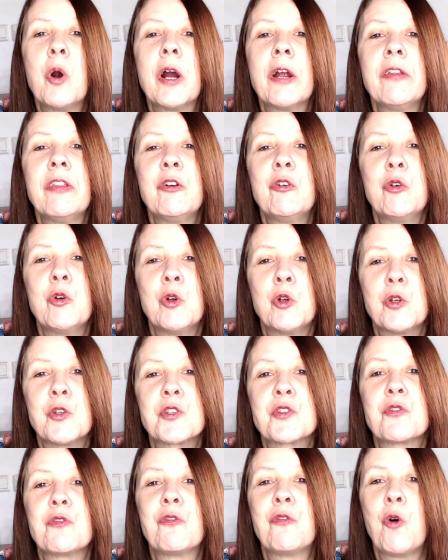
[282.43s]
are the
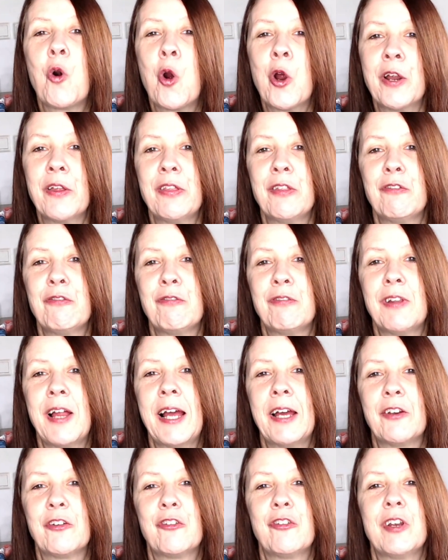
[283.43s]
rules for the
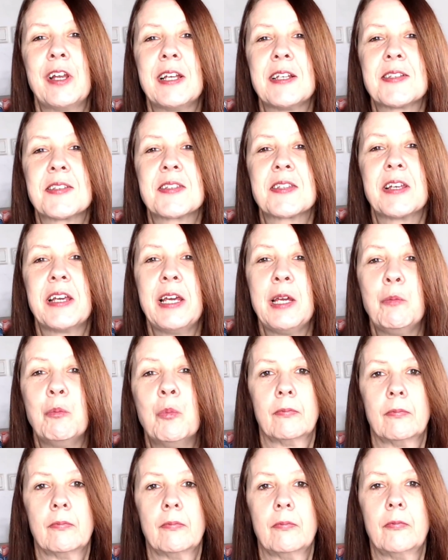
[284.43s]
flat rate
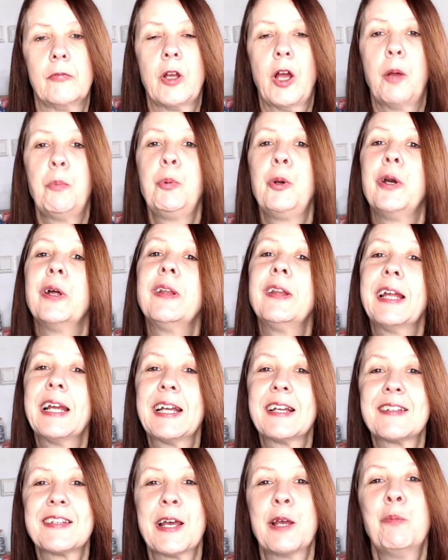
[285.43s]
scheme? I'll put a
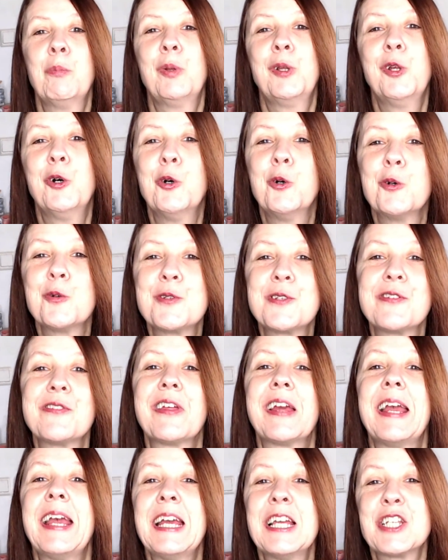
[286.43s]
link down below to
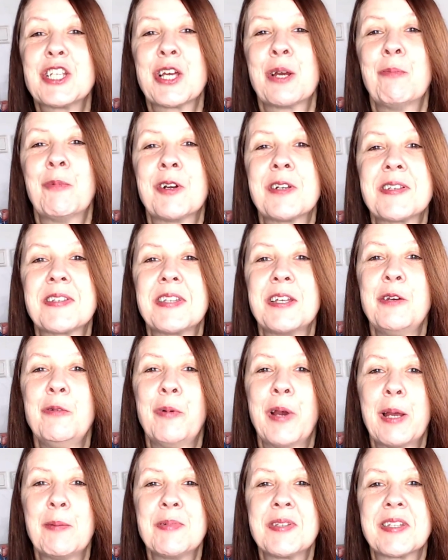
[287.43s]
the HMRC
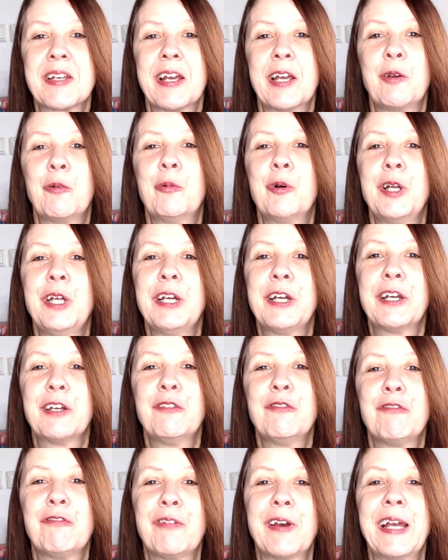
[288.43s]
website where you can
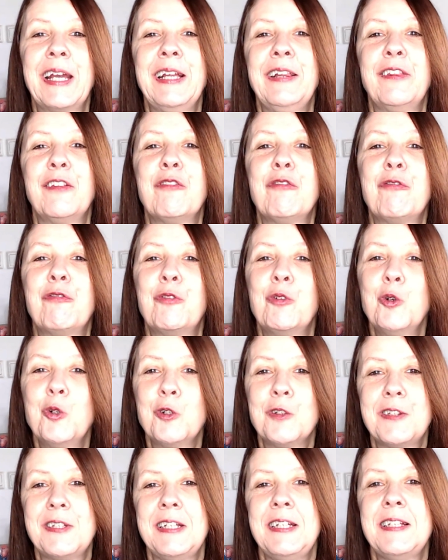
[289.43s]
find the full
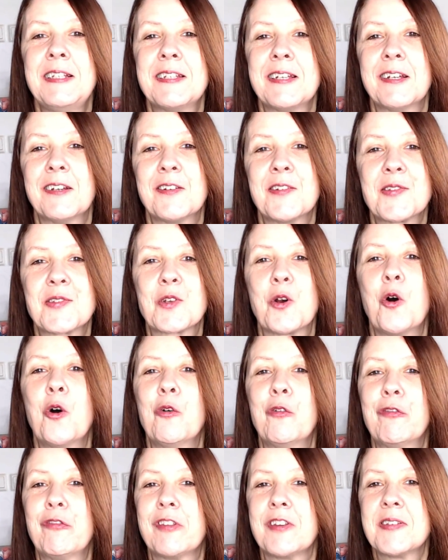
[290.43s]
details
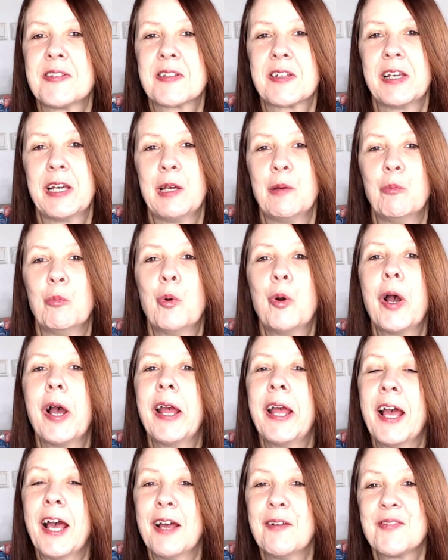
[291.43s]
of the scheme. What I
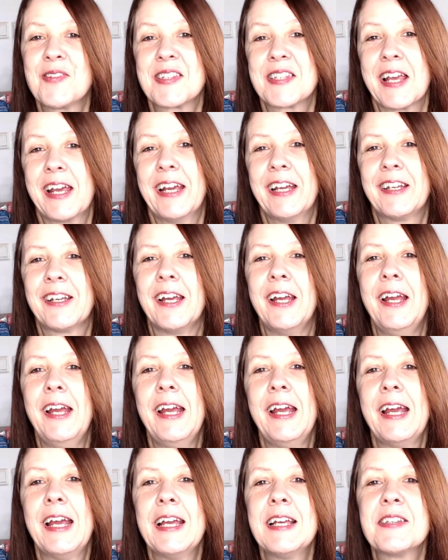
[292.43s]
have said
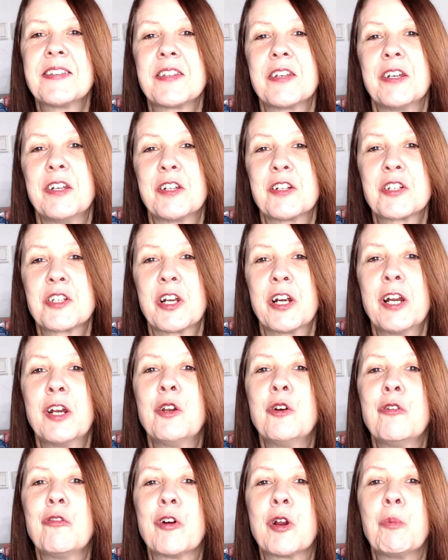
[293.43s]
is that your
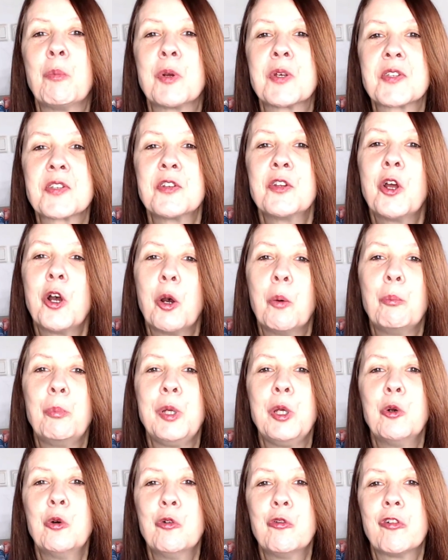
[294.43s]
turnover must not
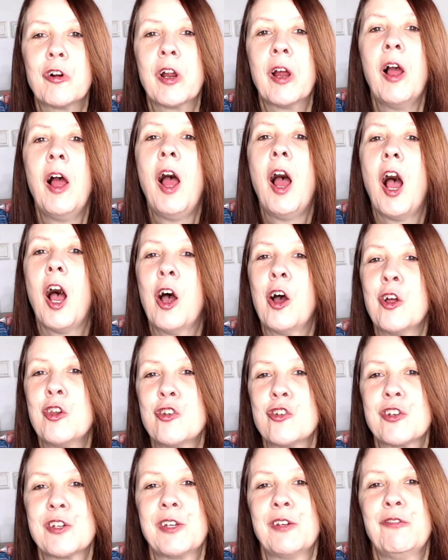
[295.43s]
be over
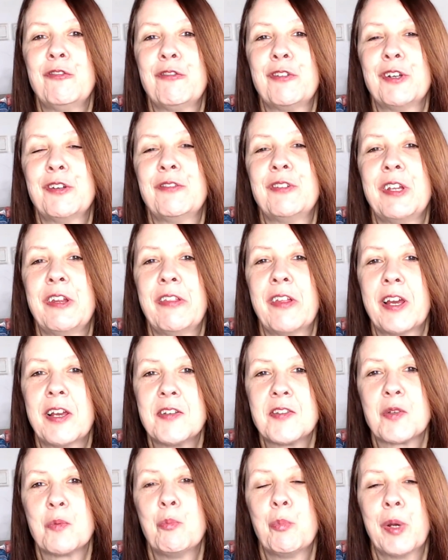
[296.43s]

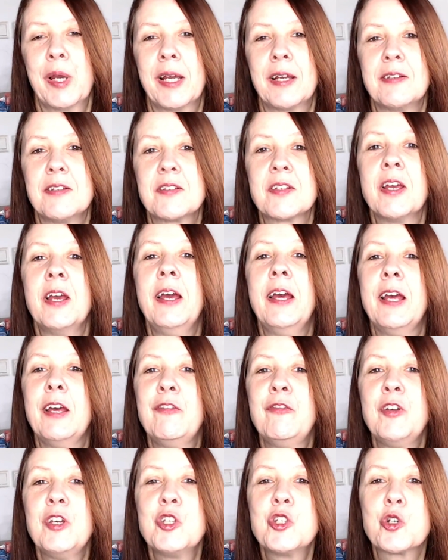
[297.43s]
£150,000.
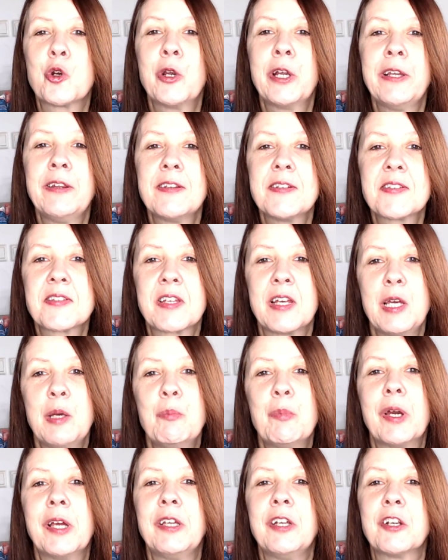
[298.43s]
If you join the
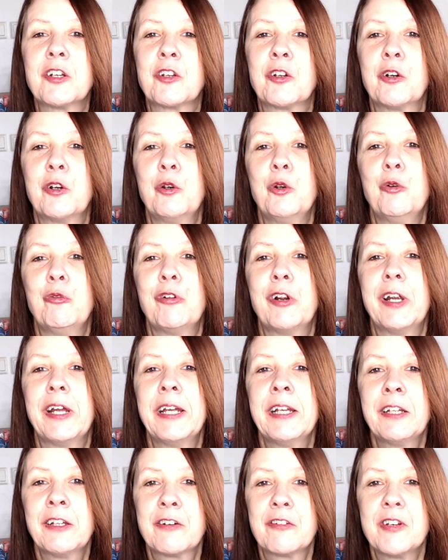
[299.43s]
scheme and your turnover
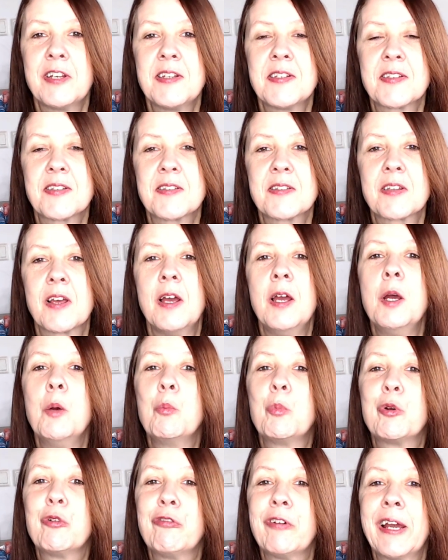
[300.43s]
increases,
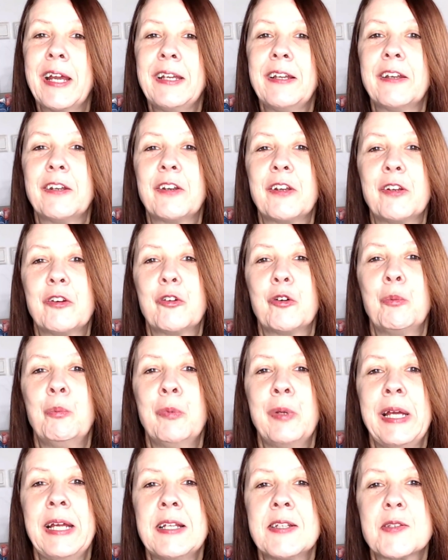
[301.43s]
provided it
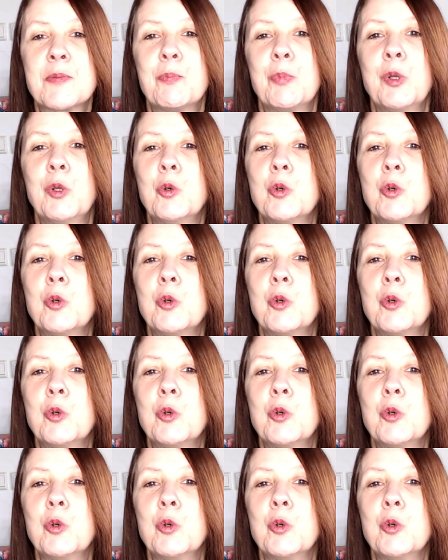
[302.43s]
remains below